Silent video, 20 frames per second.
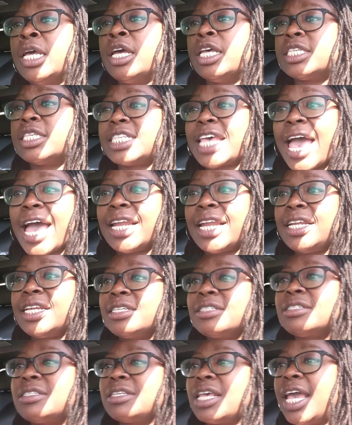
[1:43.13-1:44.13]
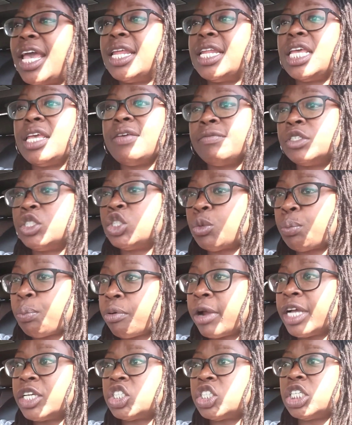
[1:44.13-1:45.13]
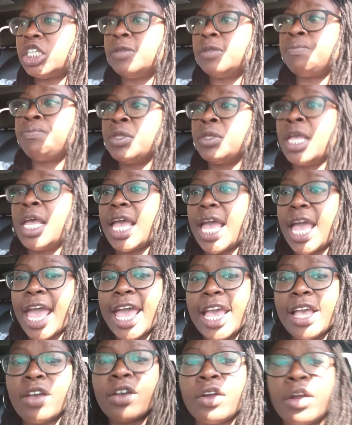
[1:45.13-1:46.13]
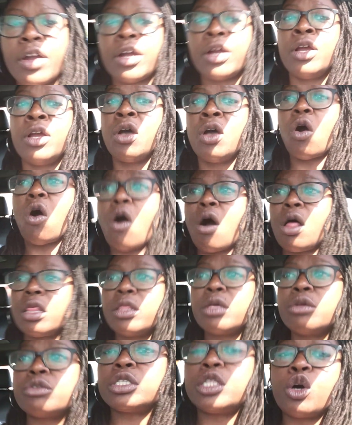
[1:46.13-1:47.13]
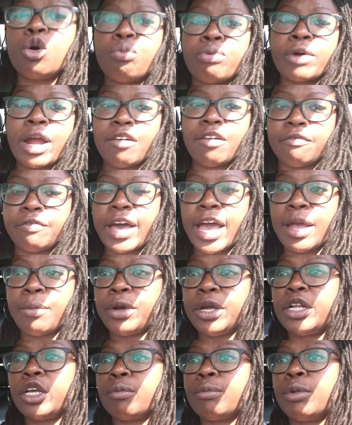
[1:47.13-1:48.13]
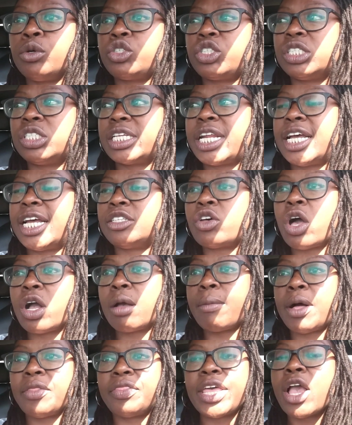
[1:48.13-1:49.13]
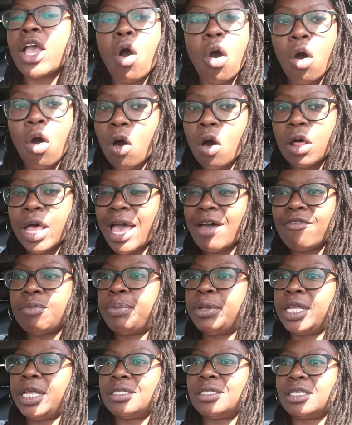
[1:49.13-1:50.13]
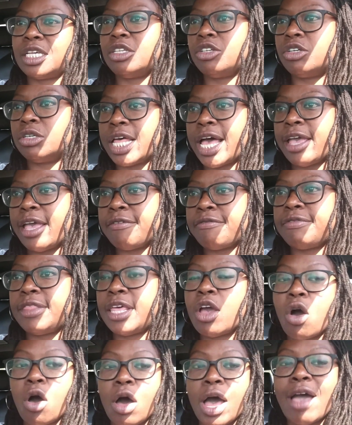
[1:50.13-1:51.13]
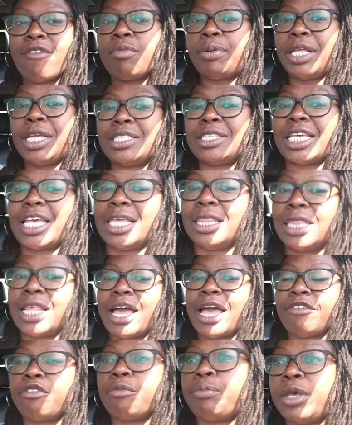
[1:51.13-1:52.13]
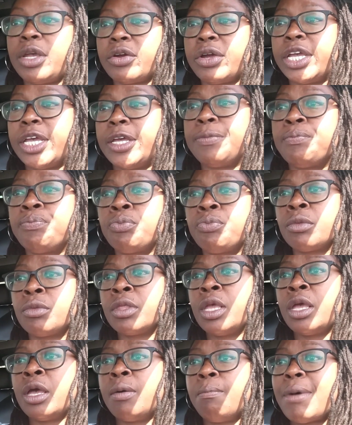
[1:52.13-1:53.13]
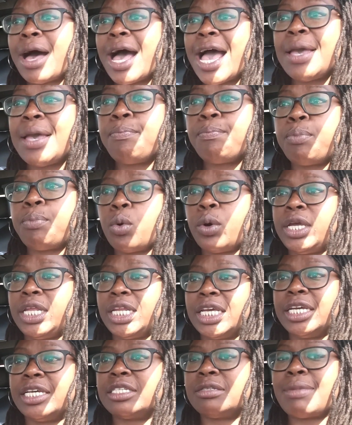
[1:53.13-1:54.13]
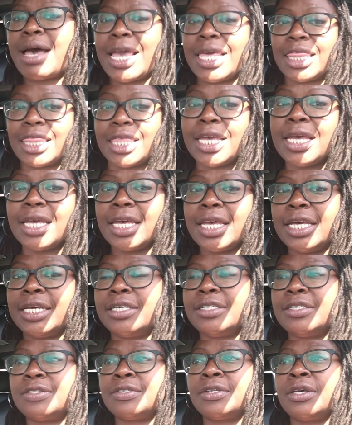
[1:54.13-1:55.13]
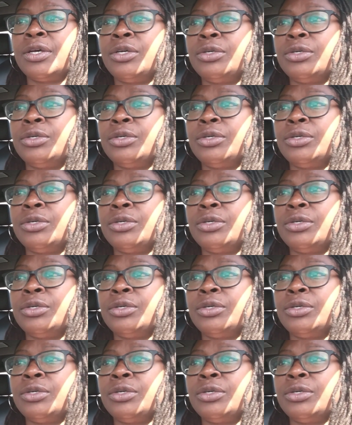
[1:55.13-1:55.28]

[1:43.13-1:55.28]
Sadness and even depression, anger, all of those low vibrating emotions that I talk about, they all have a place in your life. They all have a place in life, period. My thing is,